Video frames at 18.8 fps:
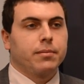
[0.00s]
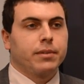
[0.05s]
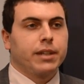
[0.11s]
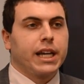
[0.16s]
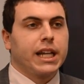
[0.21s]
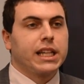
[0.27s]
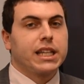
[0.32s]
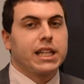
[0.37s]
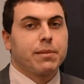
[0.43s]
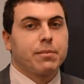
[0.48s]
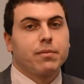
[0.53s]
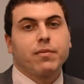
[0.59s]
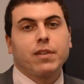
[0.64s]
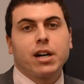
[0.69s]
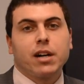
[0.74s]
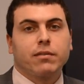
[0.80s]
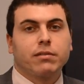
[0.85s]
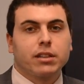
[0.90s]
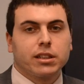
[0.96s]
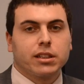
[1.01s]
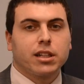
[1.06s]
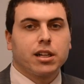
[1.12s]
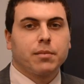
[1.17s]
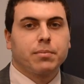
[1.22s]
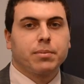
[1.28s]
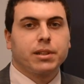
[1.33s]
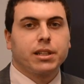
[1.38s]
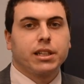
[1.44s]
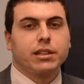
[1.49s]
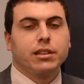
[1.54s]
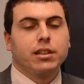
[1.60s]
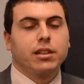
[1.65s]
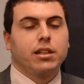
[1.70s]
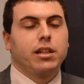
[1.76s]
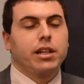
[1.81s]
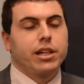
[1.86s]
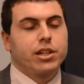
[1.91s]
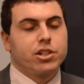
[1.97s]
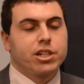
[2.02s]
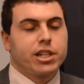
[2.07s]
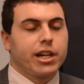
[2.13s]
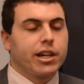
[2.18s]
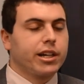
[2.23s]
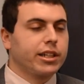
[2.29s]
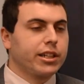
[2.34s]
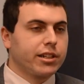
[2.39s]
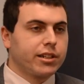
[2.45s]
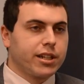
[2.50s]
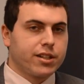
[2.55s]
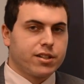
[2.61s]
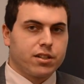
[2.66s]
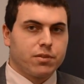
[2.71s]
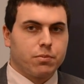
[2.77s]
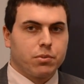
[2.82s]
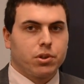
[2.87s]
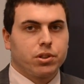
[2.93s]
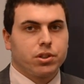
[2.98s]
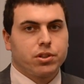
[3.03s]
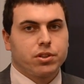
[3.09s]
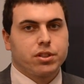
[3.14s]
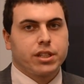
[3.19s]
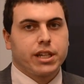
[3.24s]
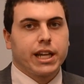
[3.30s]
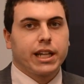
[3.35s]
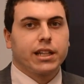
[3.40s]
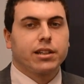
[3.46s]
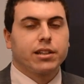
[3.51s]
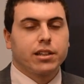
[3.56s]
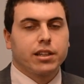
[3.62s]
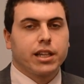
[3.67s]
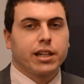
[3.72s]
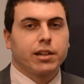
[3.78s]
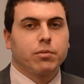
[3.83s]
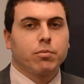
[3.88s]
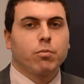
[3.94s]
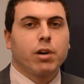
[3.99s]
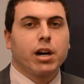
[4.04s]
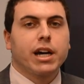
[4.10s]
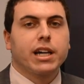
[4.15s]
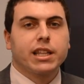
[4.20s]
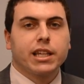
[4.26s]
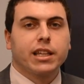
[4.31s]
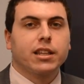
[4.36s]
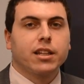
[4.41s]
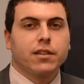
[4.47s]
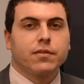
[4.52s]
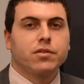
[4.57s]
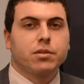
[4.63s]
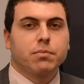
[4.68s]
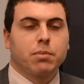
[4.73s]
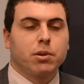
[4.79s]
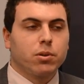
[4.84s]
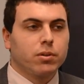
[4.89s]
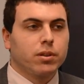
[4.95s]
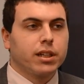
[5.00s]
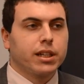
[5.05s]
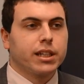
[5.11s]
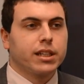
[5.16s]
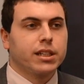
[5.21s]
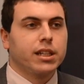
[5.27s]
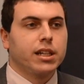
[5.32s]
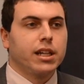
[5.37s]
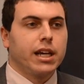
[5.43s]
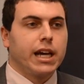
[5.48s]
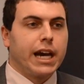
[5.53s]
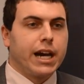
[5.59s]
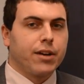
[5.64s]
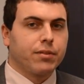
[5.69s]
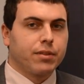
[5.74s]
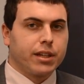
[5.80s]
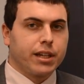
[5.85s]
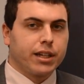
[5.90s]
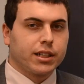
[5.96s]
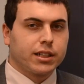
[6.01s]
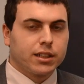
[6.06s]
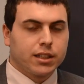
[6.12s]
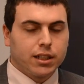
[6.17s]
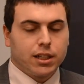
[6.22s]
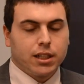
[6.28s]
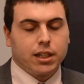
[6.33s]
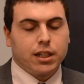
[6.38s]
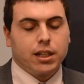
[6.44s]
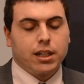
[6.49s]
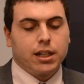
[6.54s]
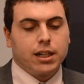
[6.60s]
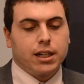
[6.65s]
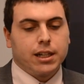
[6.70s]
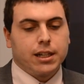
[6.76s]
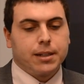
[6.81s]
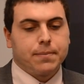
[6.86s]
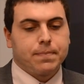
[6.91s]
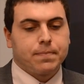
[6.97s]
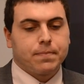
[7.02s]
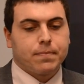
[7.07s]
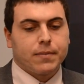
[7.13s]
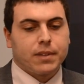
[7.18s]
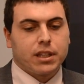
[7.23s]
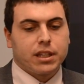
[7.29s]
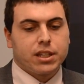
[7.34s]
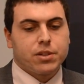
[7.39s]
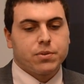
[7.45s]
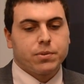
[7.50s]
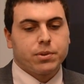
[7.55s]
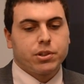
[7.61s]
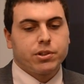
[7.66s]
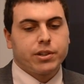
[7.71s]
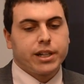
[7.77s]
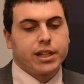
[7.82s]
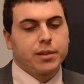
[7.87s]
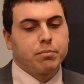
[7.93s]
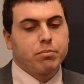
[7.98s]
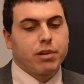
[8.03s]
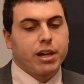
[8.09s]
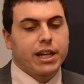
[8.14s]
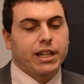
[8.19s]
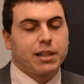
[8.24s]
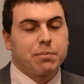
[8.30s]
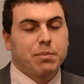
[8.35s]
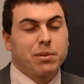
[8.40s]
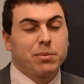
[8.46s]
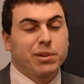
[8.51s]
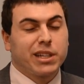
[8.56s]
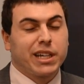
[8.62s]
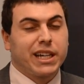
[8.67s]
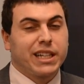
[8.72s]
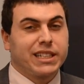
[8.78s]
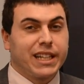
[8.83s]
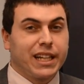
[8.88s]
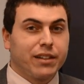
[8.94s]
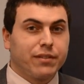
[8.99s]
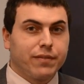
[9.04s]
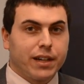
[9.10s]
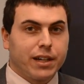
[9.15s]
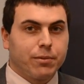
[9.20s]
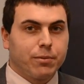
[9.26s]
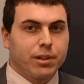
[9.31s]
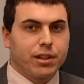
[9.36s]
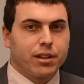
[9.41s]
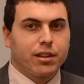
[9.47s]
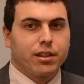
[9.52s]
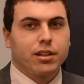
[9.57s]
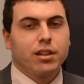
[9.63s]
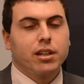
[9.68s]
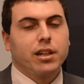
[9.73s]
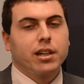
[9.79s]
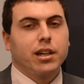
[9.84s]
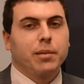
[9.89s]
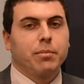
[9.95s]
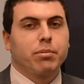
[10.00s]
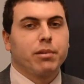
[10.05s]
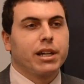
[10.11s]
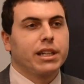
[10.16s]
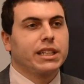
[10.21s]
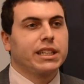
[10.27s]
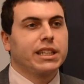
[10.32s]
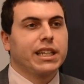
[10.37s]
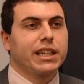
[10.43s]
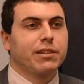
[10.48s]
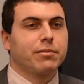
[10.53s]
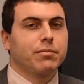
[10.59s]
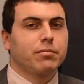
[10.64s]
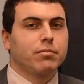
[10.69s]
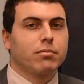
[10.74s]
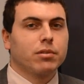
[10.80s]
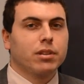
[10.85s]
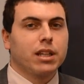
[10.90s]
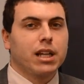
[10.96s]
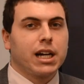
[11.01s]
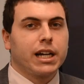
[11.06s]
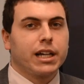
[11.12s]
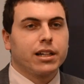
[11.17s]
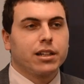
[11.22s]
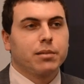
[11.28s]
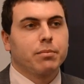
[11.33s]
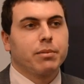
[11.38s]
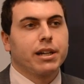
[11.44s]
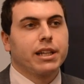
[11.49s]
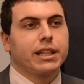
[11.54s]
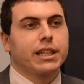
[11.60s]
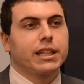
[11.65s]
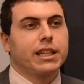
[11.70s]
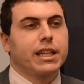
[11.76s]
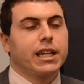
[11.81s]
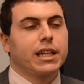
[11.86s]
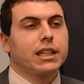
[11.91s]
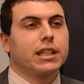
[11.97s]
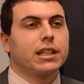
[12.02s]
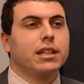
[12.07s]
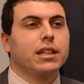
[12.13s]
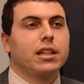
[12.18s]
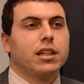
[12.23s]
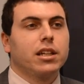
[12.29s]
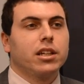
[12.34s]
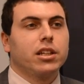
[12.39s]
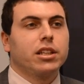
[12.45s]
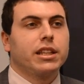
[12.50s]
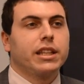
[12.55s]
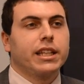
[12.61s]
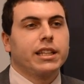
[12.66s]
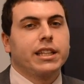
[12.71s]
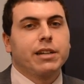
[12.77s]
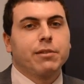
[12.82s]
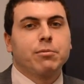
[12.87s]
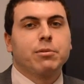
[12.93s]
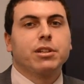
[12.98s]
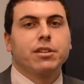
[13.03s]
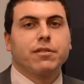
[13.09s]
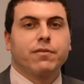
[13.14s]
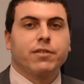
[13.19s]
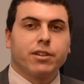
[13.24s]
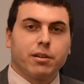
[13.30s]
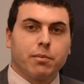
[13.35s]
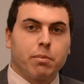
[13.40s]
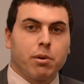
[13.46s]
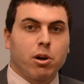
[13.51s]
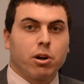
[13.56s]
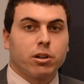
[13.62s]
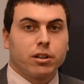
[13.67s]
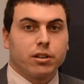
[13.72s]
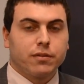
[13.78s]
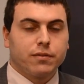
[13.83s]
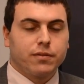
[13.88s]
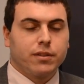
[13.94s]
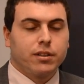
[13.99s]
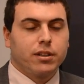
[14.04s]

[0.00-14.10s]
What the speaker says: getting them involved in the company and sharing their testimonials, getting like why they love Chipotle out there. This would create a brand that people can identify with, a brand that they rely on, a brand that they really feel a part